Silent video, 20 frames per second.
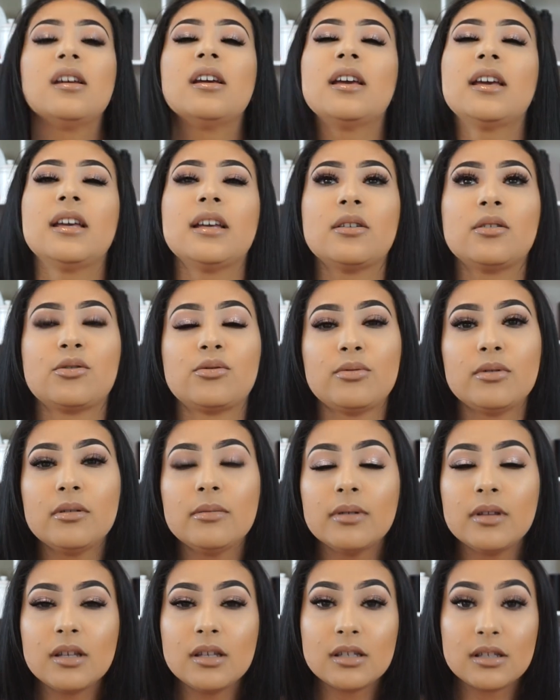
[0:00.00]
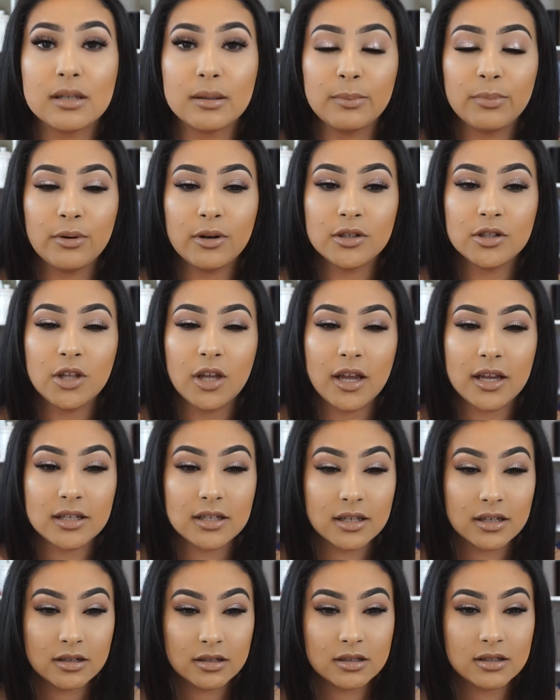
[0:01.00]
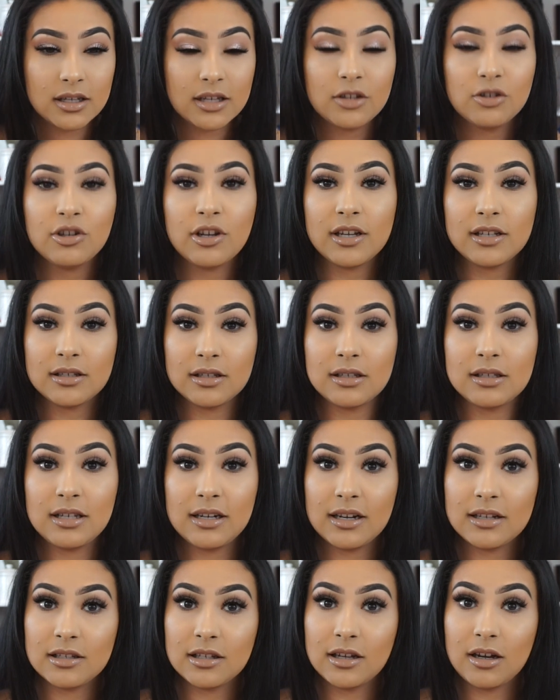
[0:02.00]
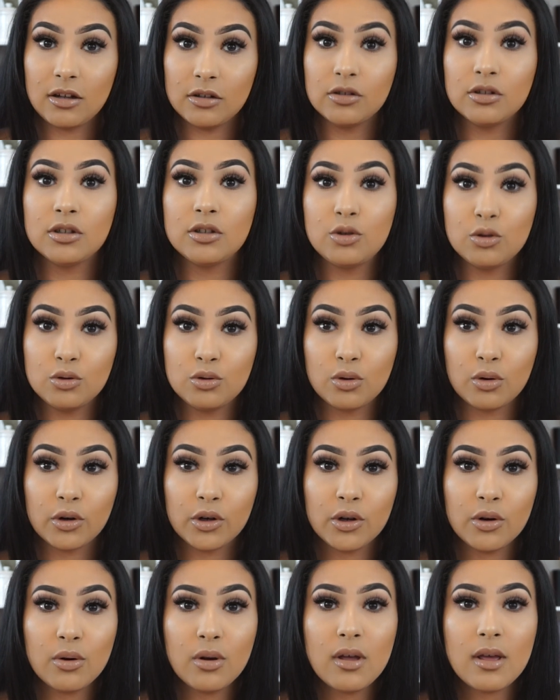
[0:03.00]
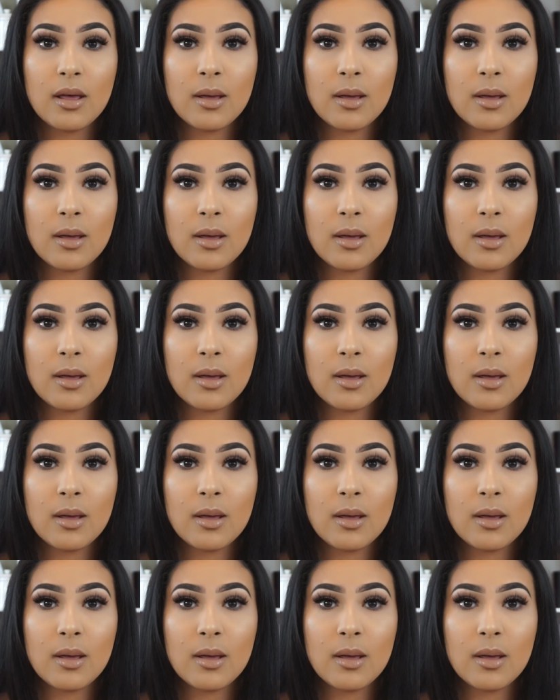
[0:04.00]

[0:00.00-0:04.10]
it was really simple, as you guys can see, and you guys seen as on the tutorial,